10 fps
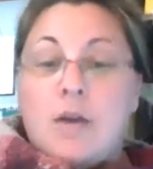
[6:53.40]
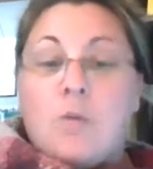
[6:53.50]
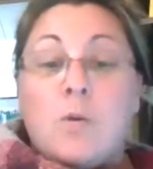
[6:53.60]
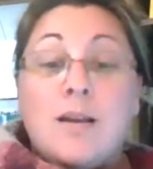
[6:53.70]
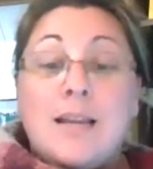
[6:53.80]

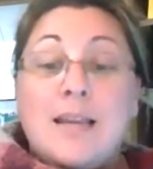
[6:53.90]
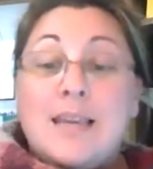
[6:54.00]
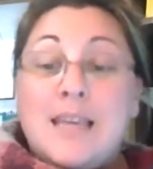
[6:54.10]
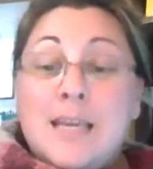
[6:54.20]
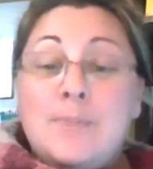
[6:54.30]
We're going to
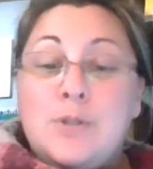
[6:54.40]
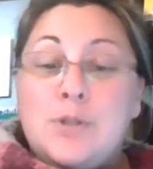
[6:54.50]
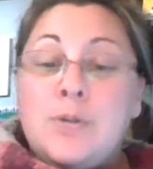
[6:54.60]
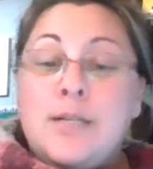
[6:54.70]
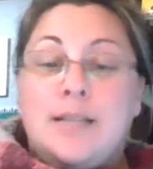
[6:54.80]
keep
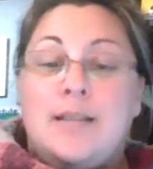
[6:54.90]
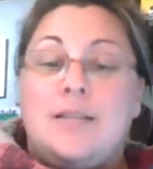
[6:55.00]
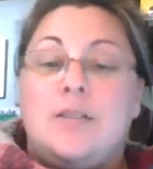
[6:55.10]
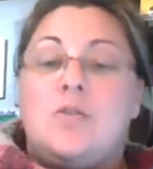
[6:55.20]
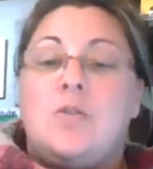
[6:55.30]
doing
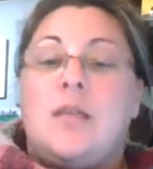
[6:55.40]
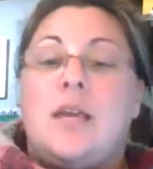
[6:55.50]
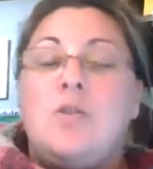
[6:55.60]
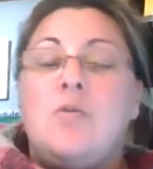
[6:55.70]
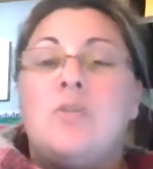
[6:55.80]
this so that
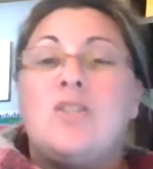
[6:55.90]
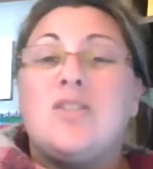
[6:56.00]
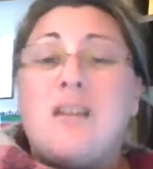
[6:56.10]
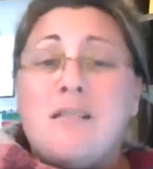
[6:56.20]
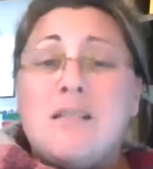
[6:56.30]
you
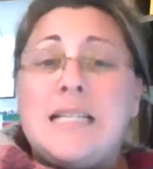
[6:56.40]
start